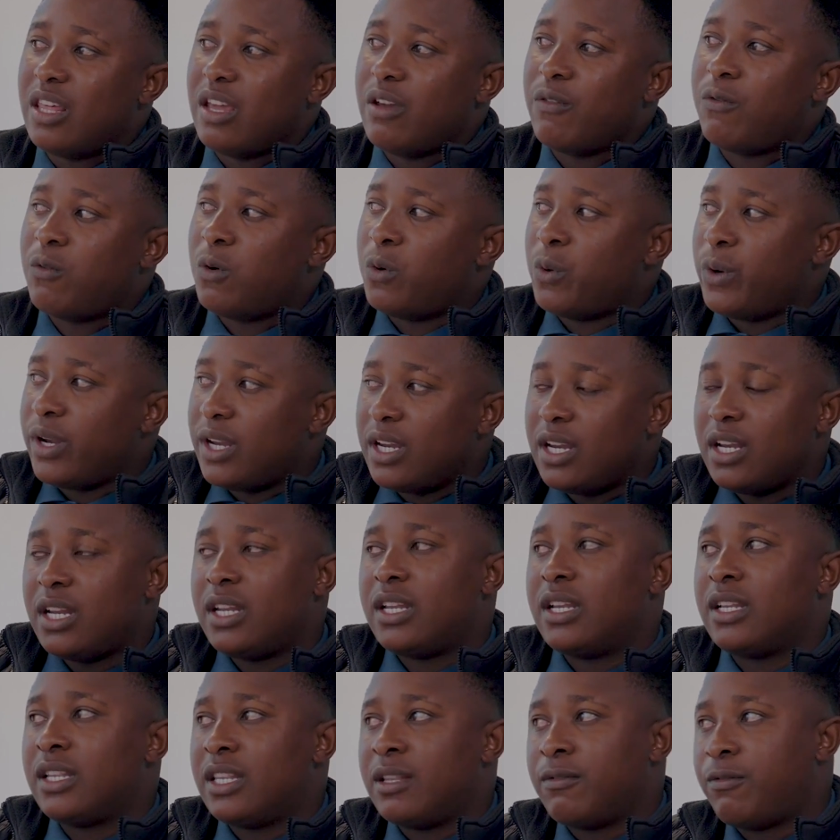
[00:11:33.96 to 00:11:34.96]
Therefore, we
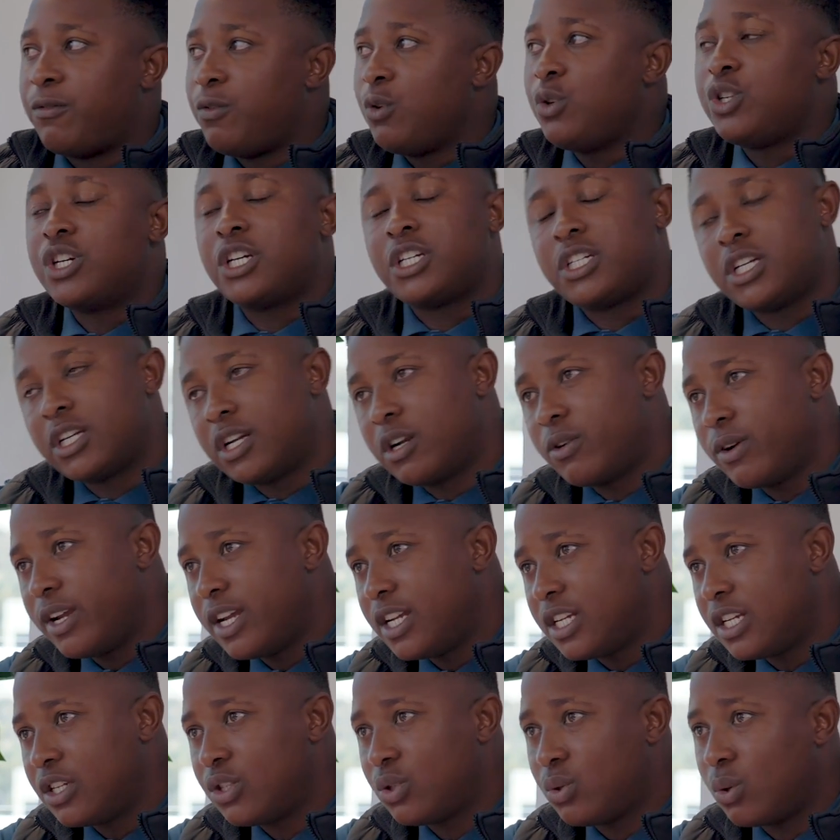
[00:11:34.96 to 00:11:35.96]
need the future
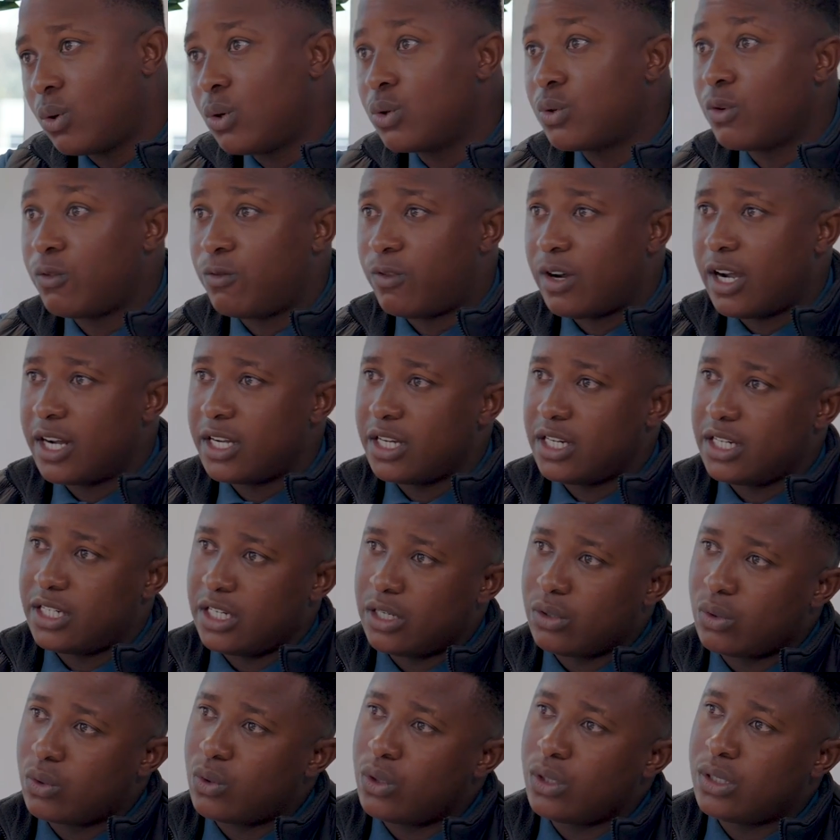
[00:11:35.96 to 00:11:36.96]
generations to also find it
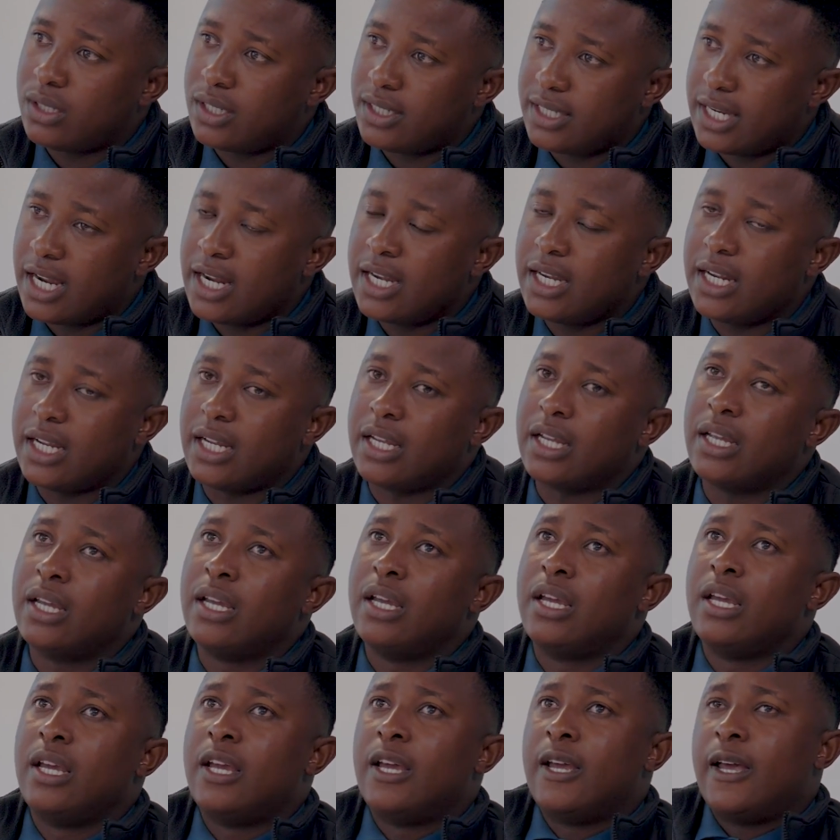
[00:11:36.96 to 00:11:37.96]
in good standing.
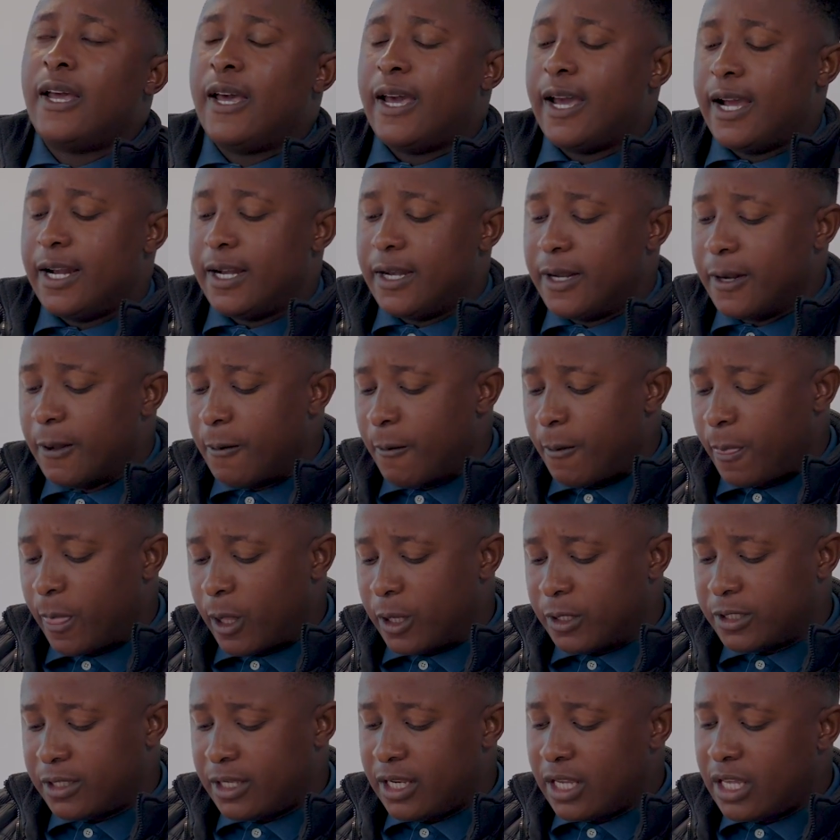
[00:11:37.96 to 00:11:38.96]
And
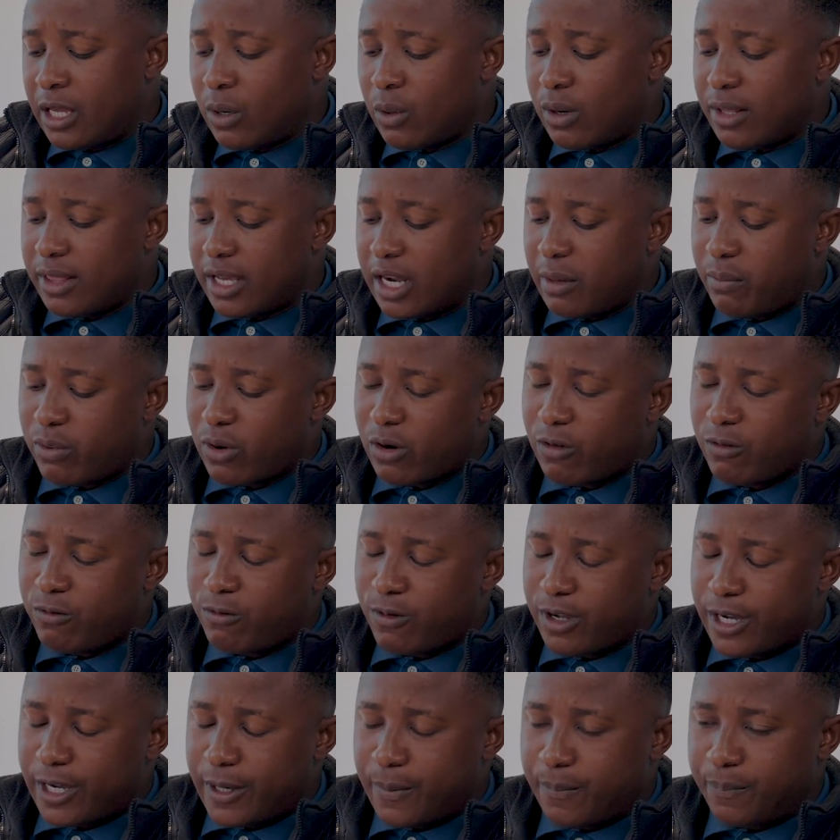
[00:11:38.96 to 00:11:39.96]
sticking on that,
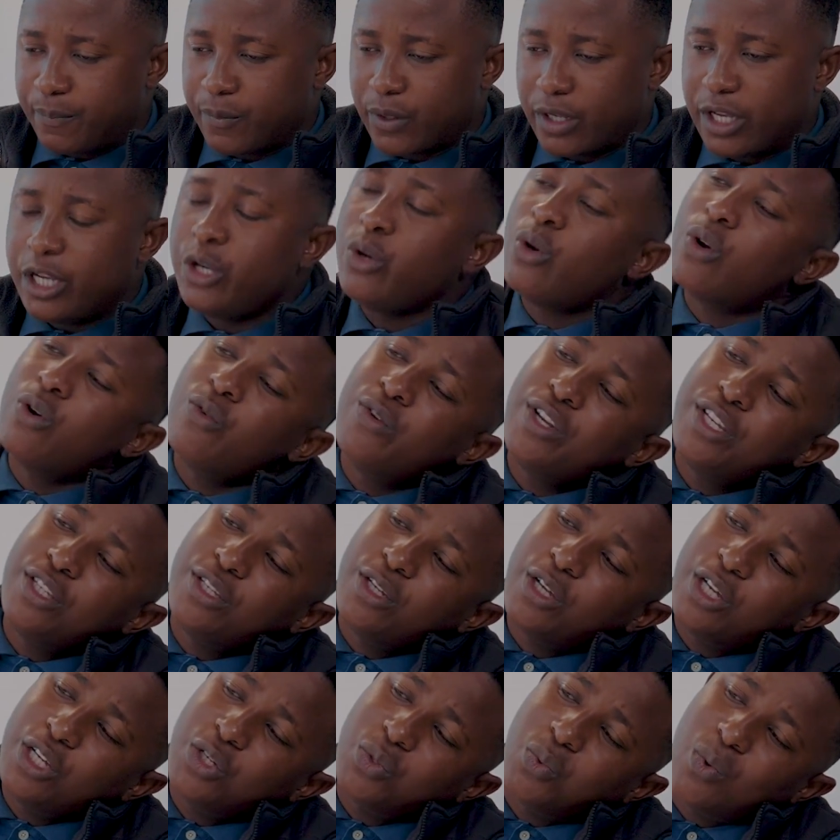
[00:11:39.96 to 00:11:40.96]
Prof, in your
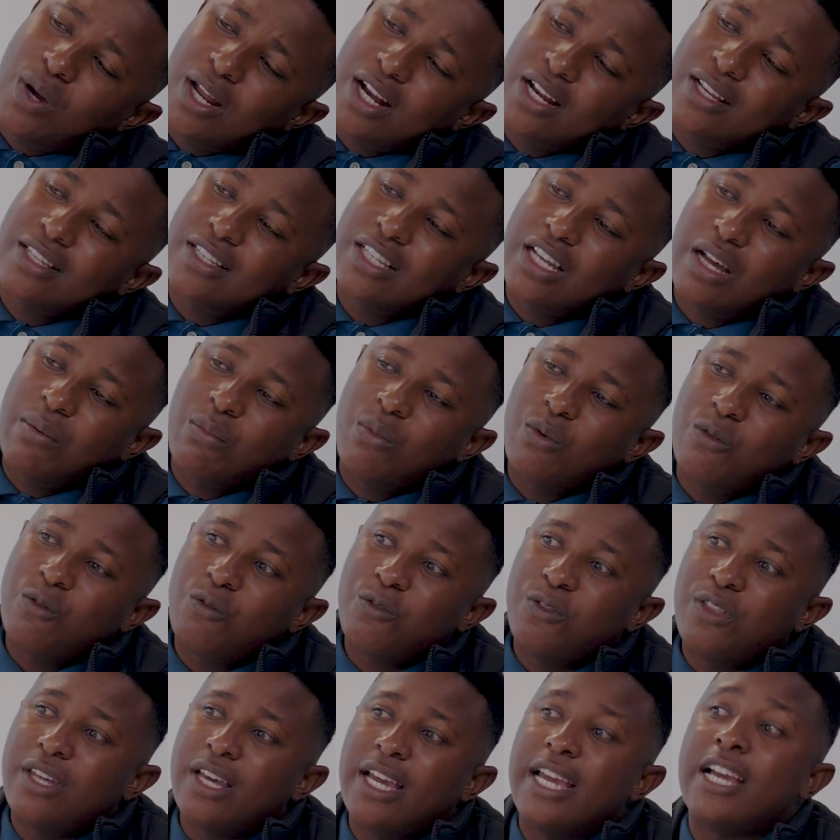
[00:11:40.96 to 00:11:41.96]
research, what are some
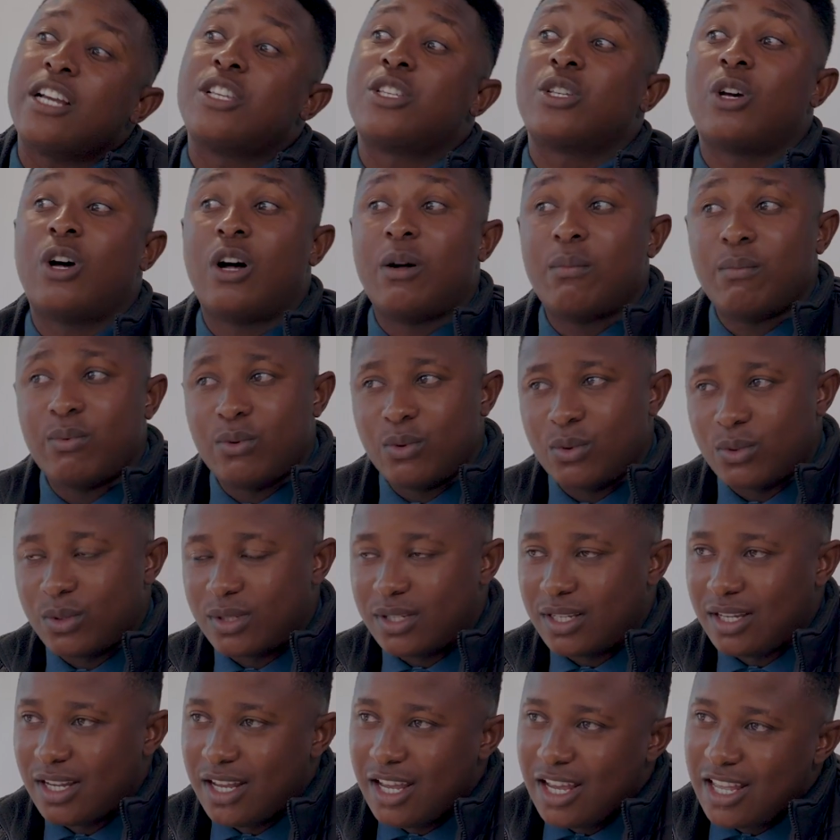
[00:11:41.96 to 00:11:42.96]
of the
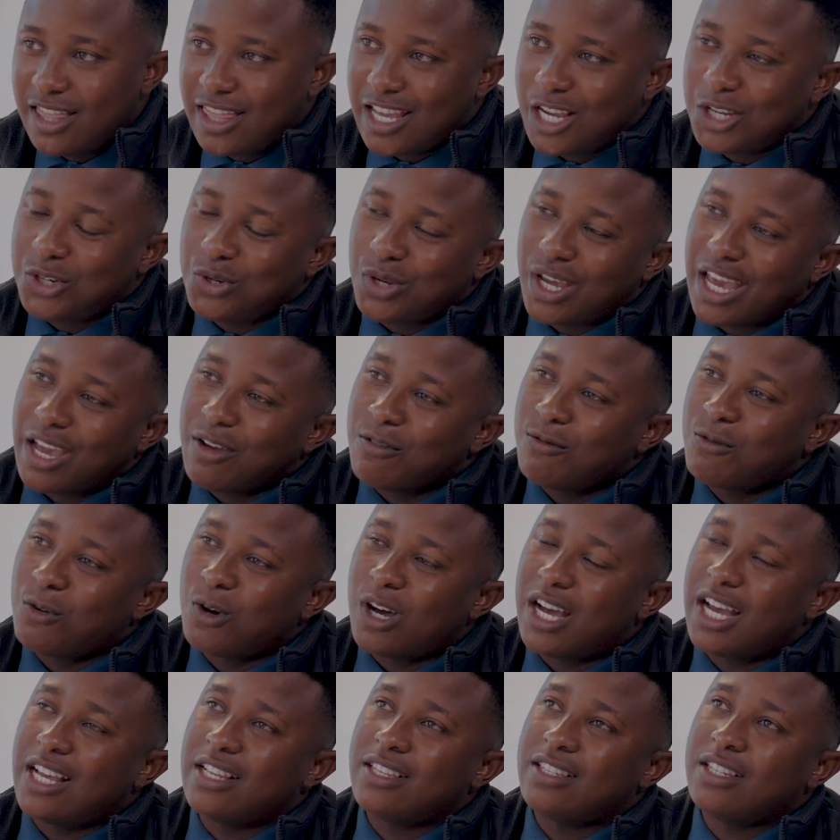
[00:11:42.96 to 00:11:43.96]
examples that you have
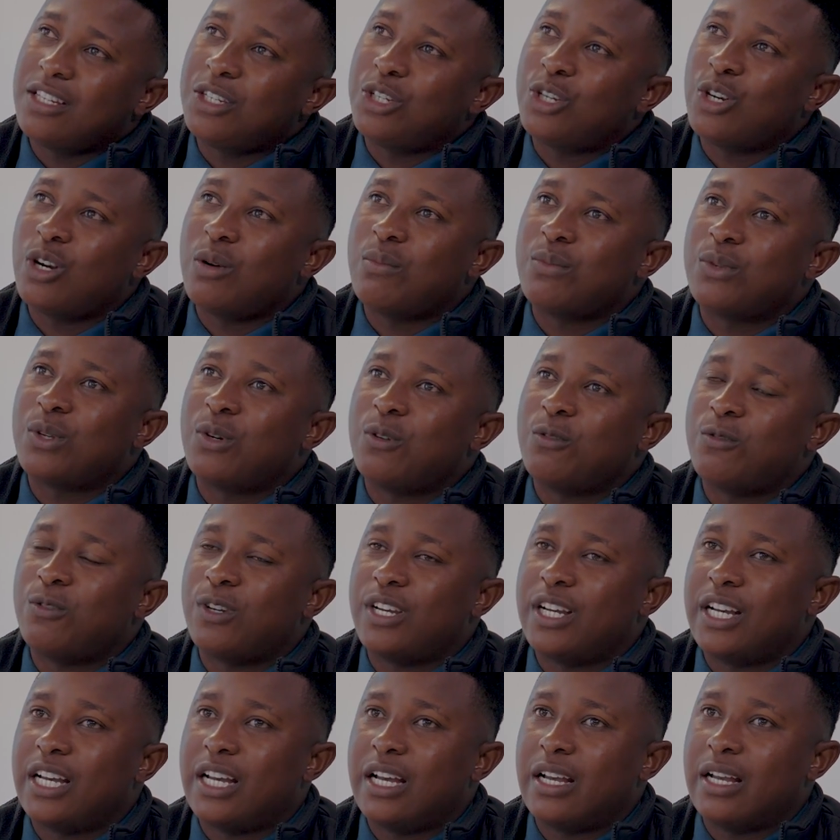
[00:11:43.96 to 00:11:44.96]
for us in terms
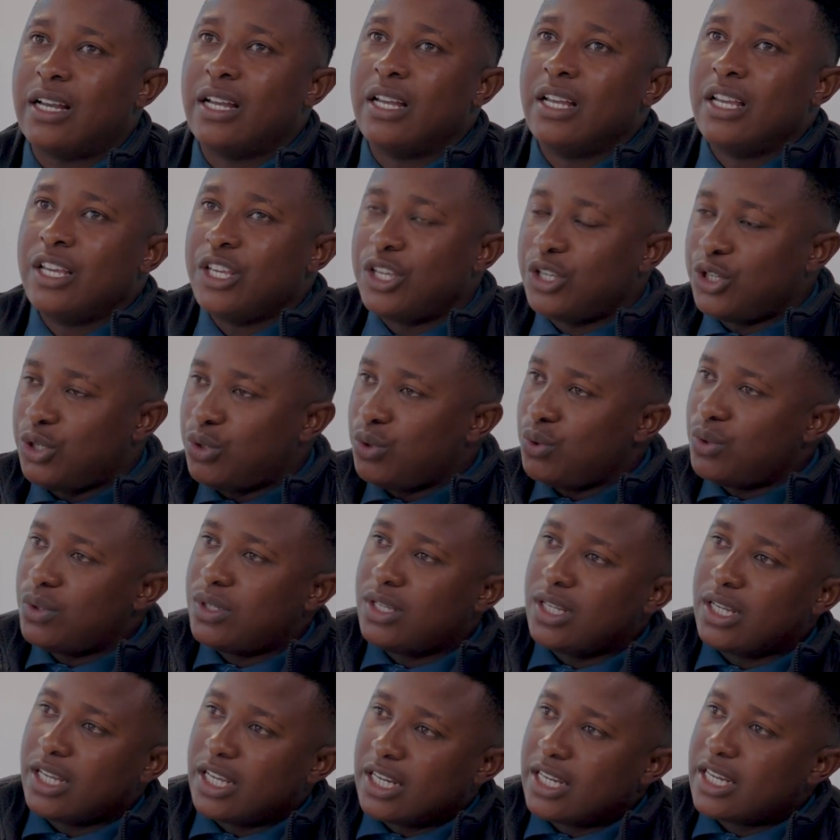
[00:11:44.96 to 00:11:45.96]
of
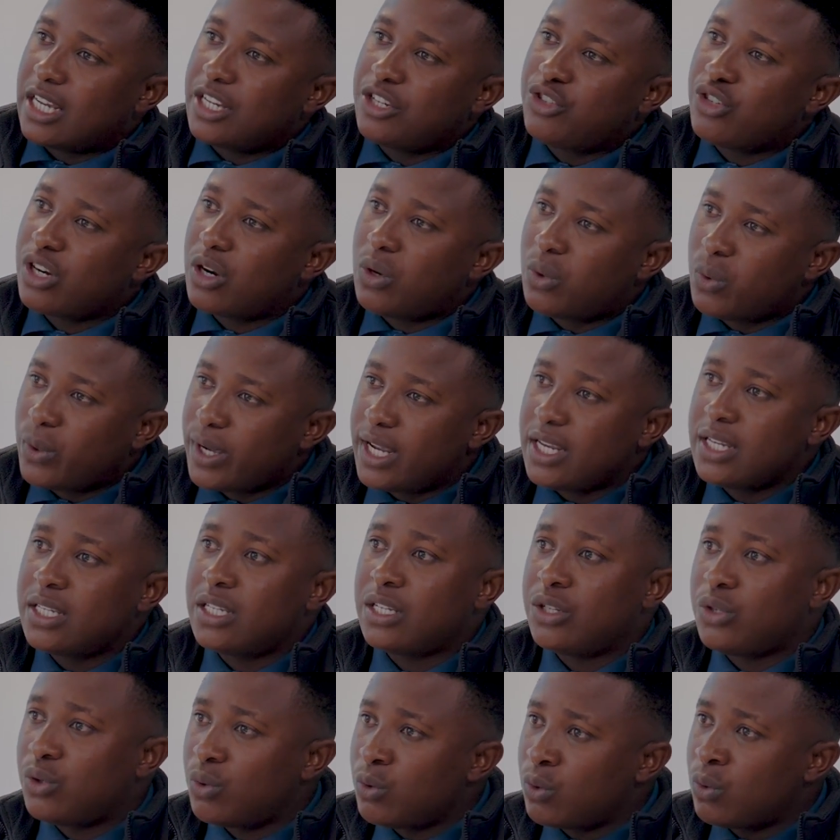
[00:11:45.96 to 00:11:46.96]
using industrial
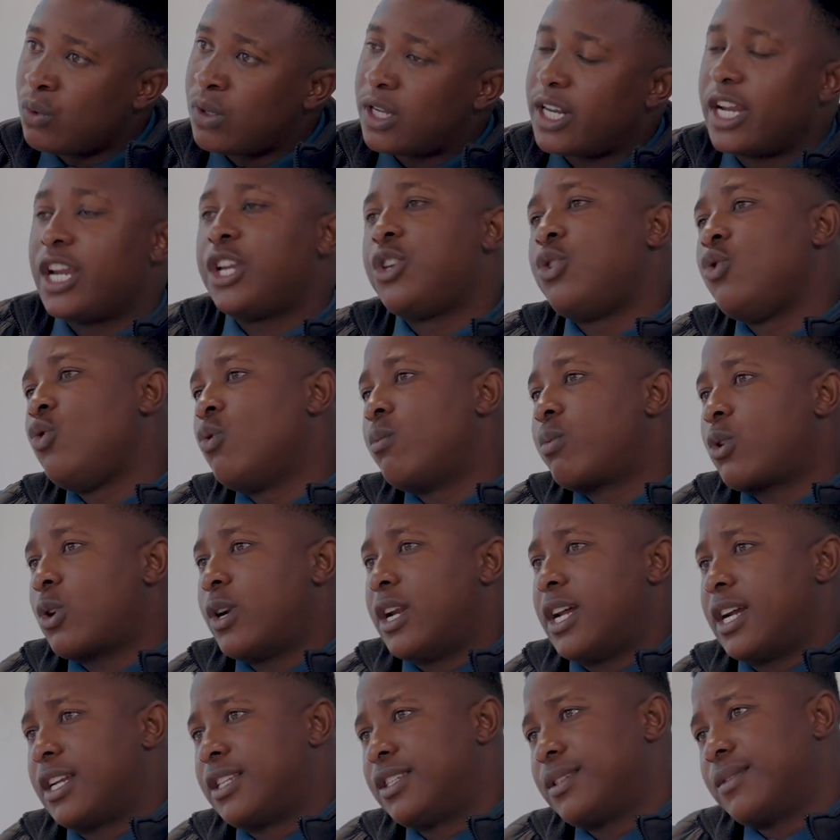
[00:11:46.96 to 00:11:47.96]
waste to create new
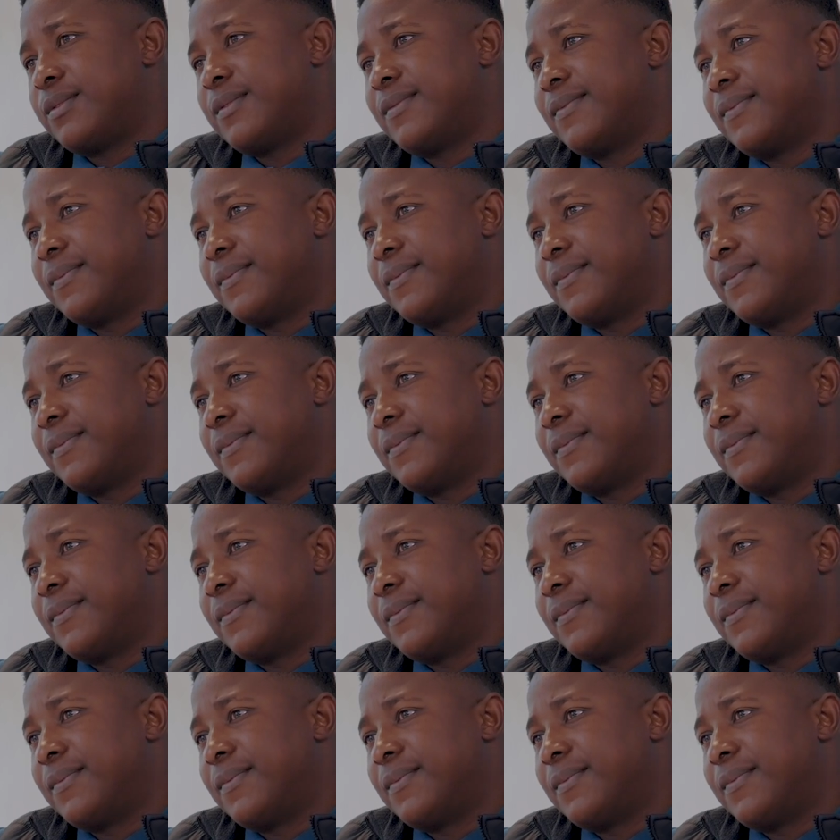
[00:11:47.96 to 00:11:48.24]
products?